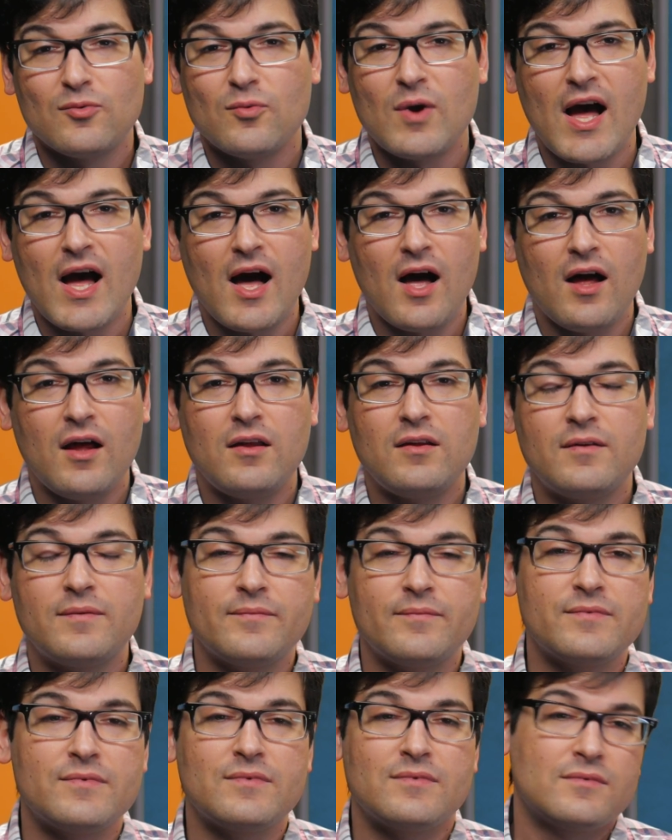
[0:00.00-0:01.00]
Well,
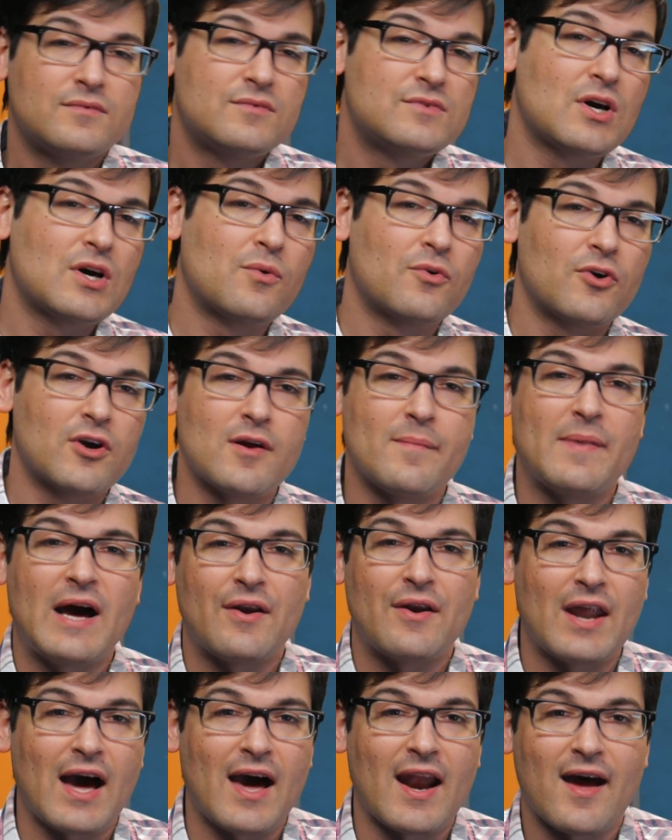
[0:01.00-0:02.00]
don't worry
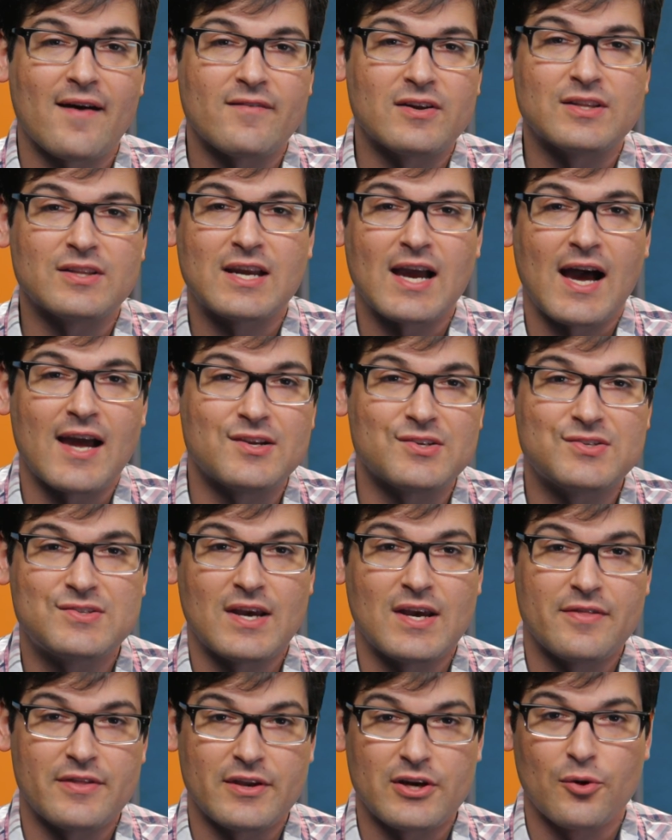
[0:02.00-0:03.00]
about not having the kind of
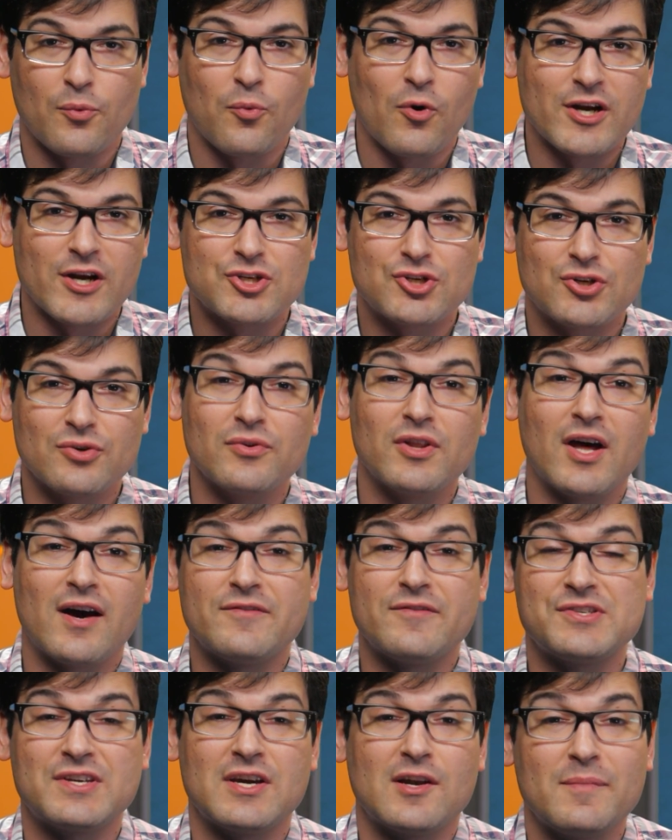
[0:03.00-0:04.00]
scent that your one true
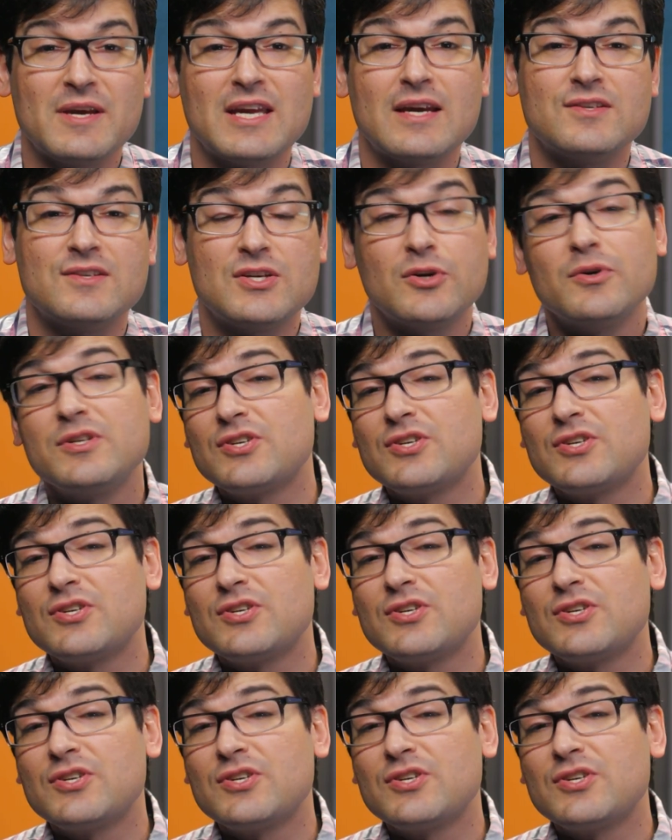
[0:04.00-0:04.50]
love is going to be into.